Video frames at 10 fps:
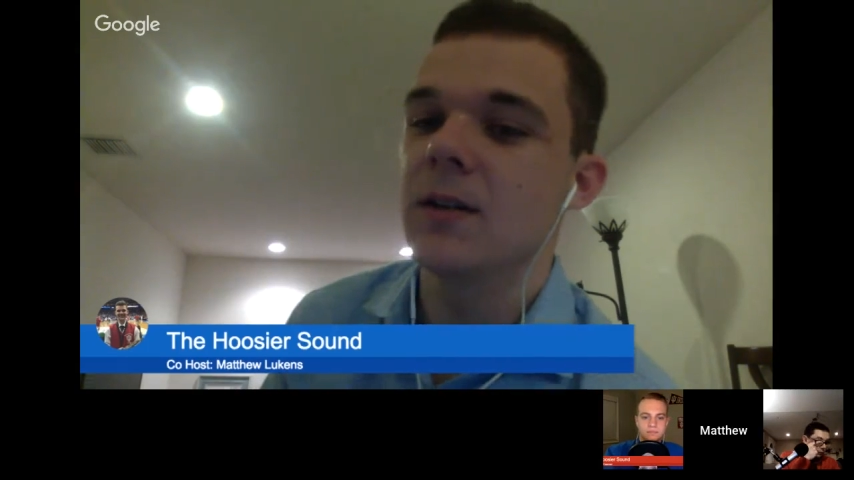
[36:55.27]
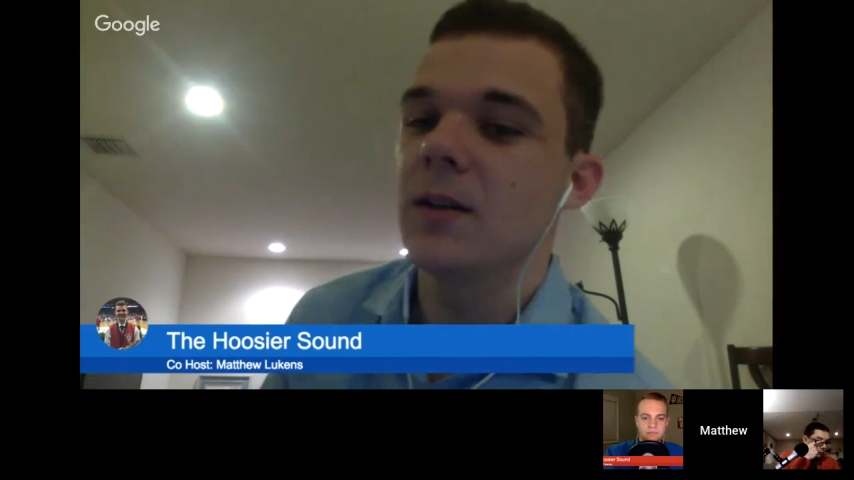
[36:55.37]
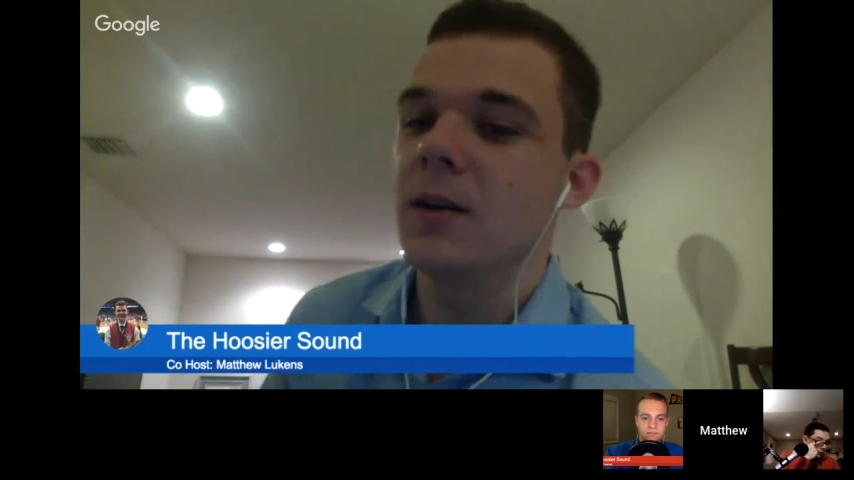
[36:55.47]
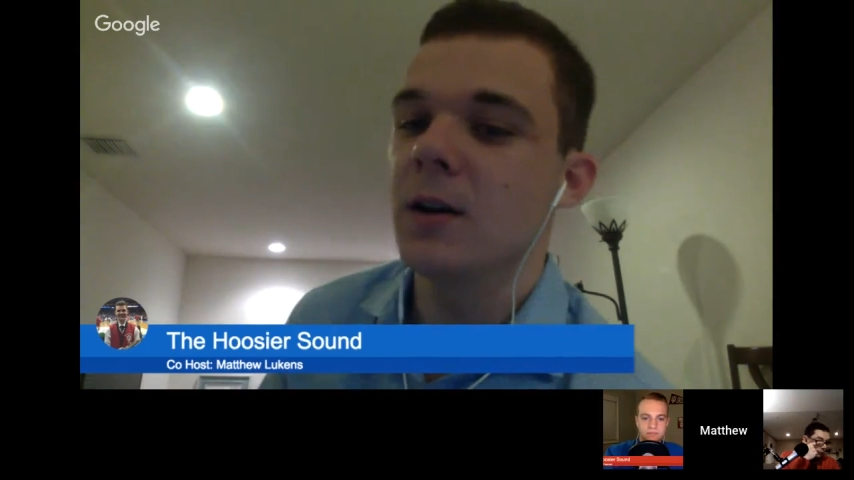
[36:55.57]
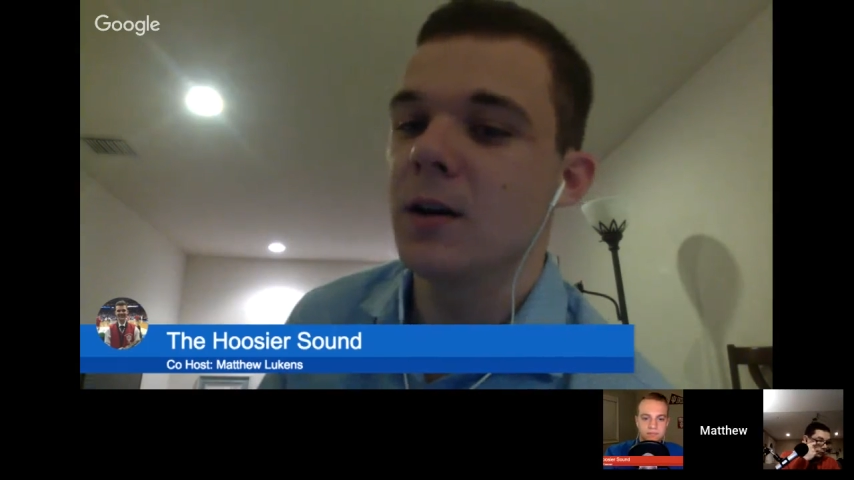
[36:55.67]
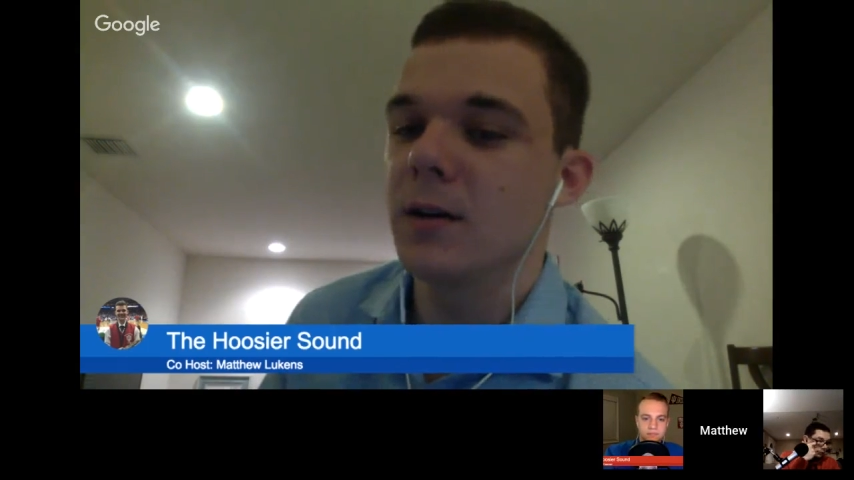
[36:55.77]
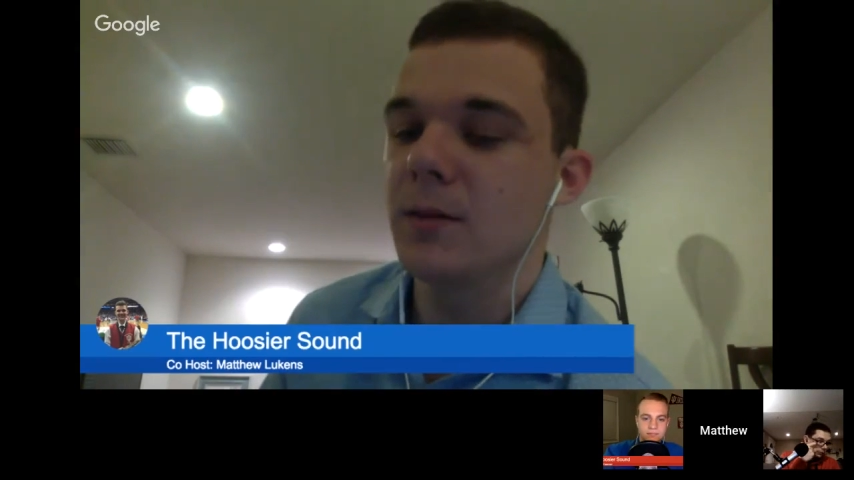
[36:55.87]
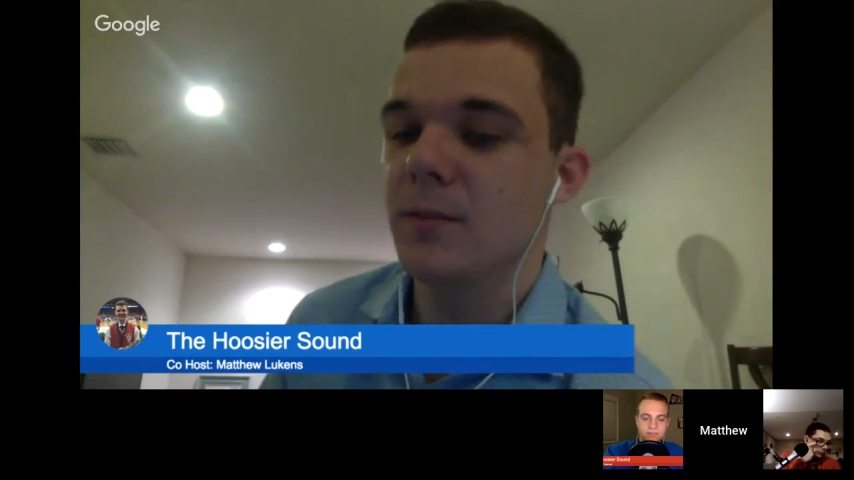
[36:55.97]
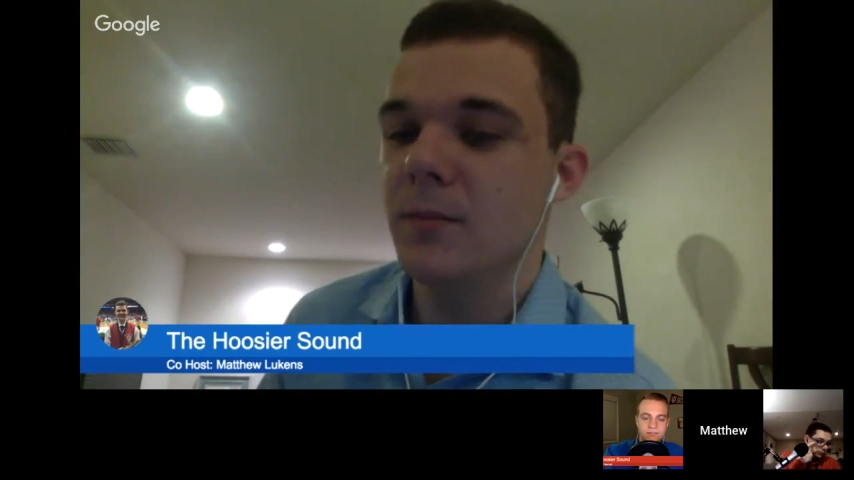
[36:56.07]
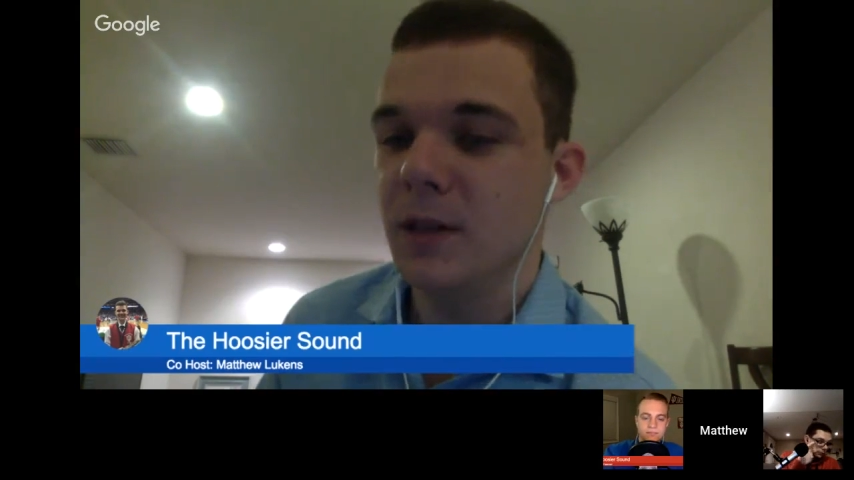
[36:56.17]
either
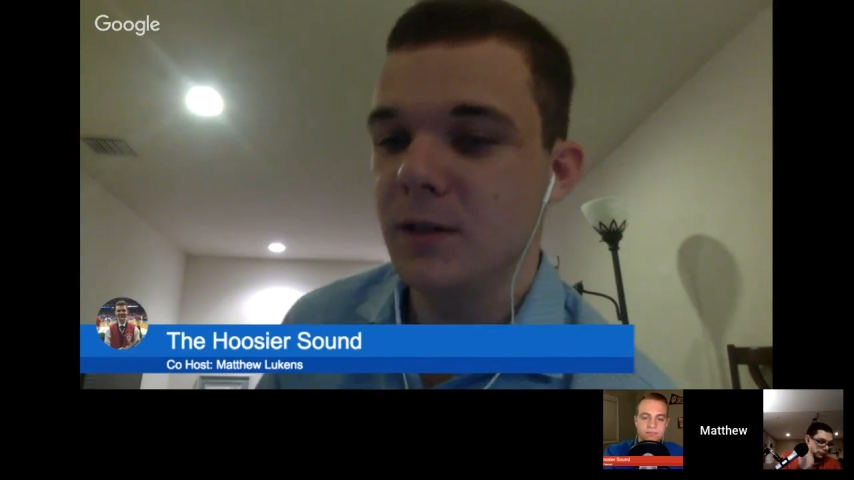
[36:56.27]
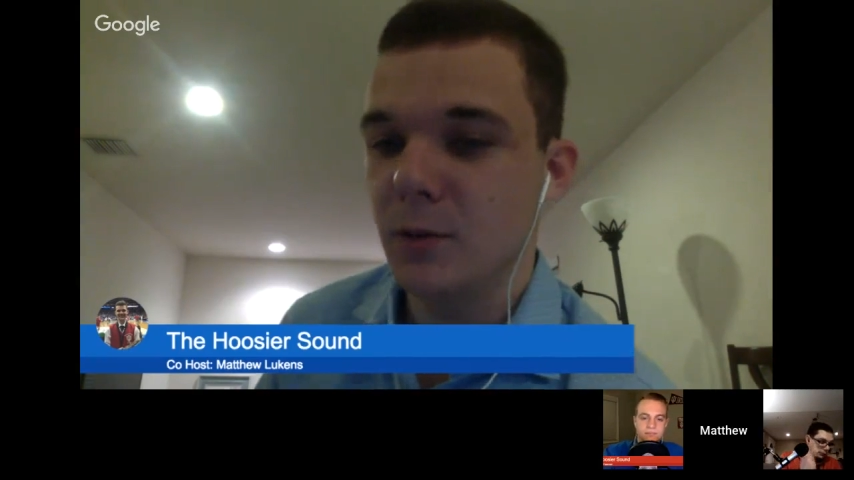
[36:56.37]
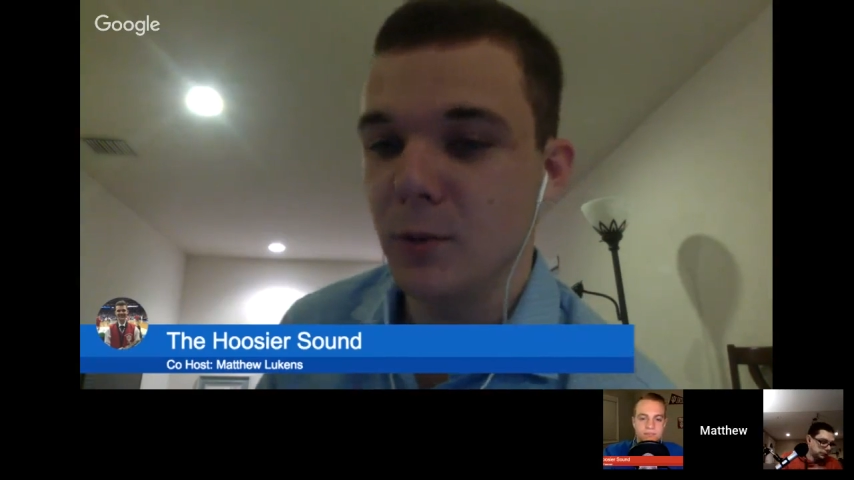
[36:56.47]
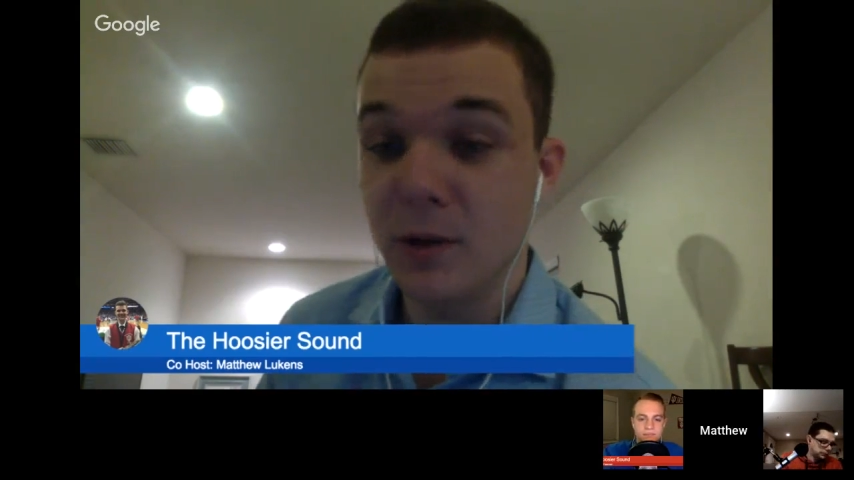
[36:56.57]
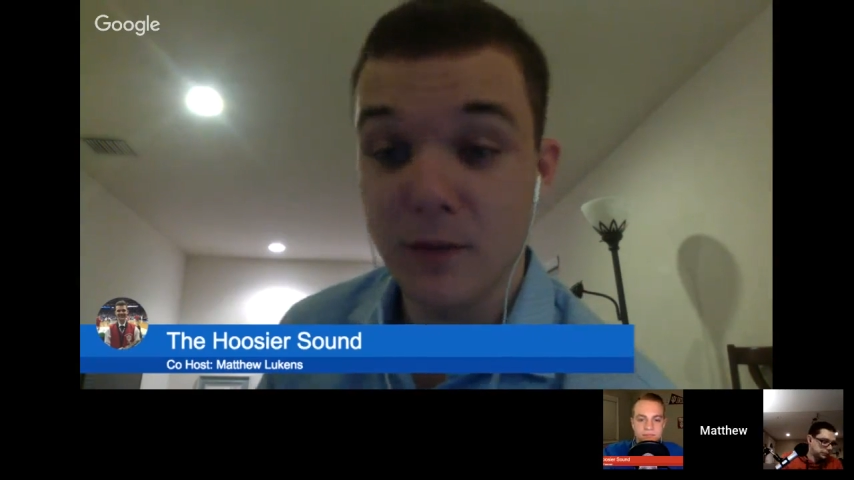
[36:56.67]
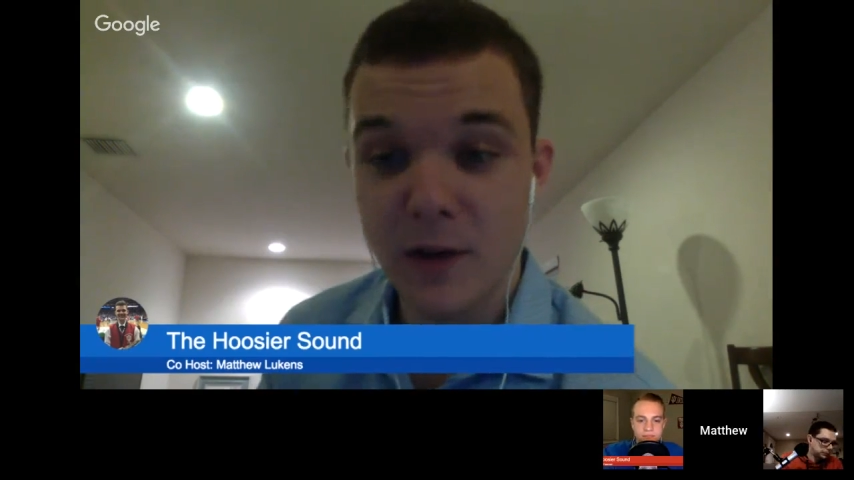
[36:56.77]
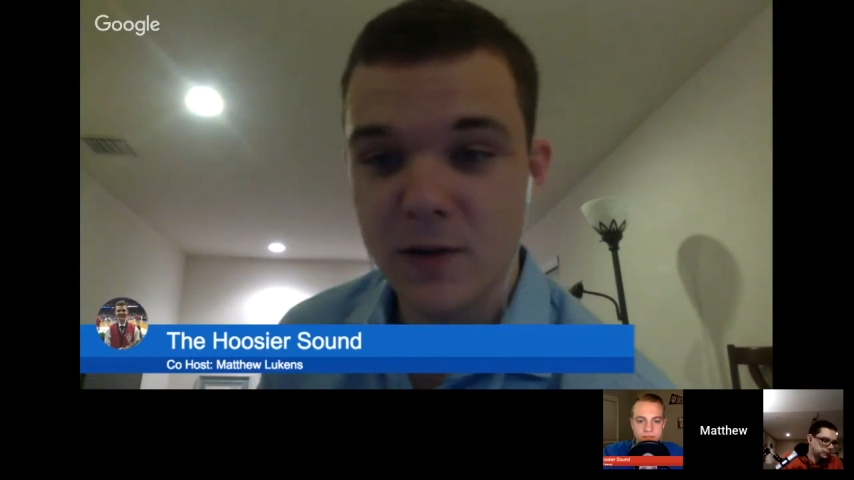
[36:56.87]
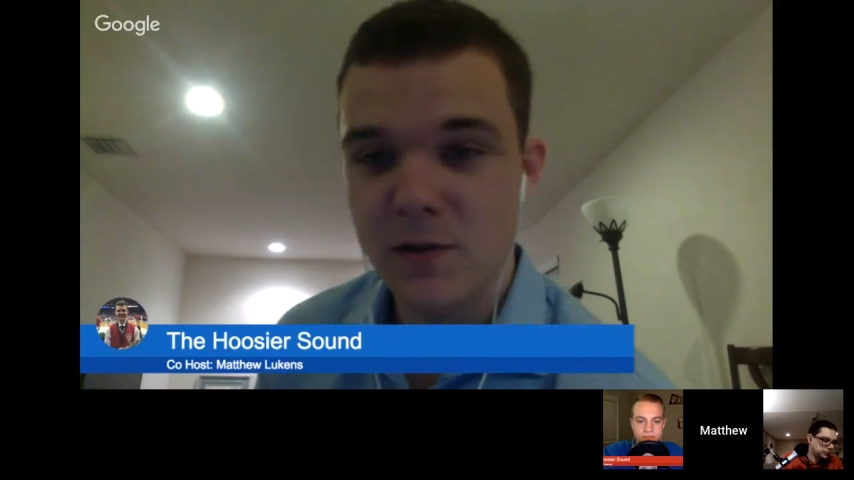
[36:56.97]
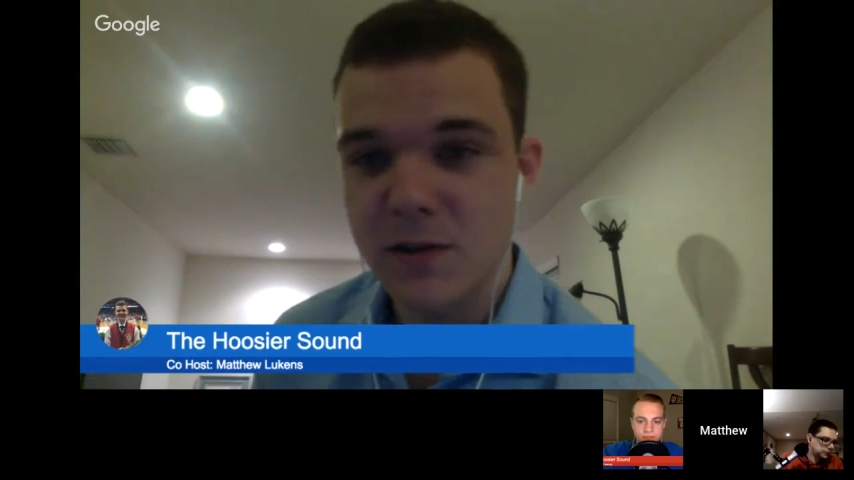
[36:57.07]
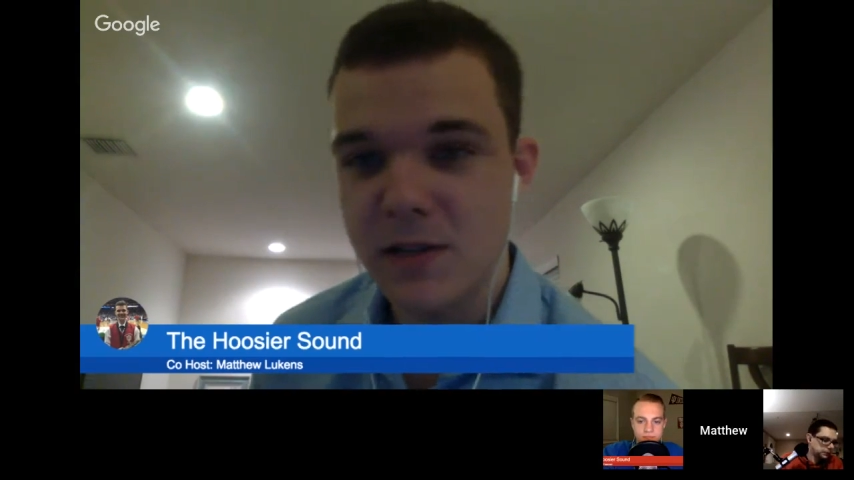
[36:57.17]
the winner of
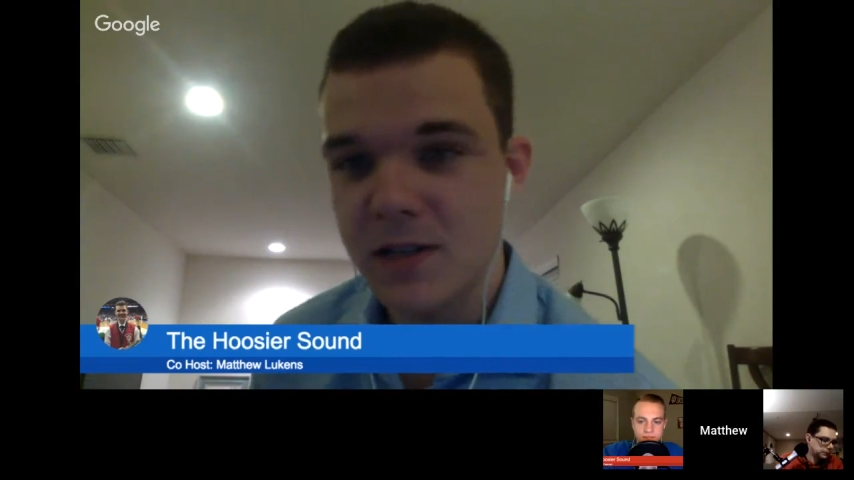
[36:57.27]
Arizona State,